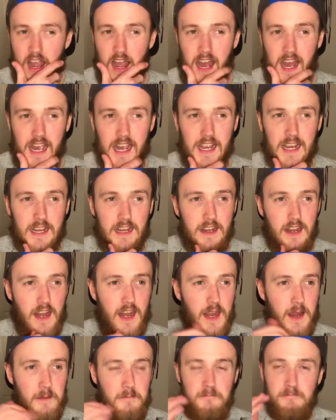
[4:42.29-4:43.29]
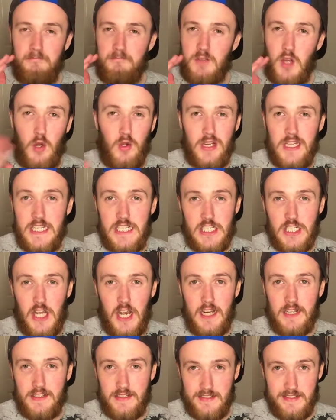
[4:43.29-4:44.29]
I am totally
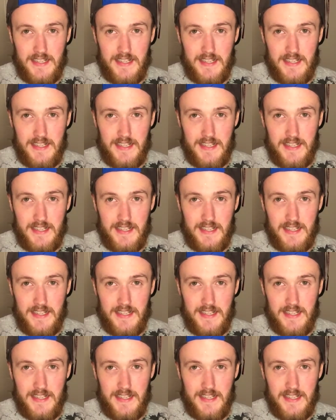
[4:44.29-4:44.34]
shocked.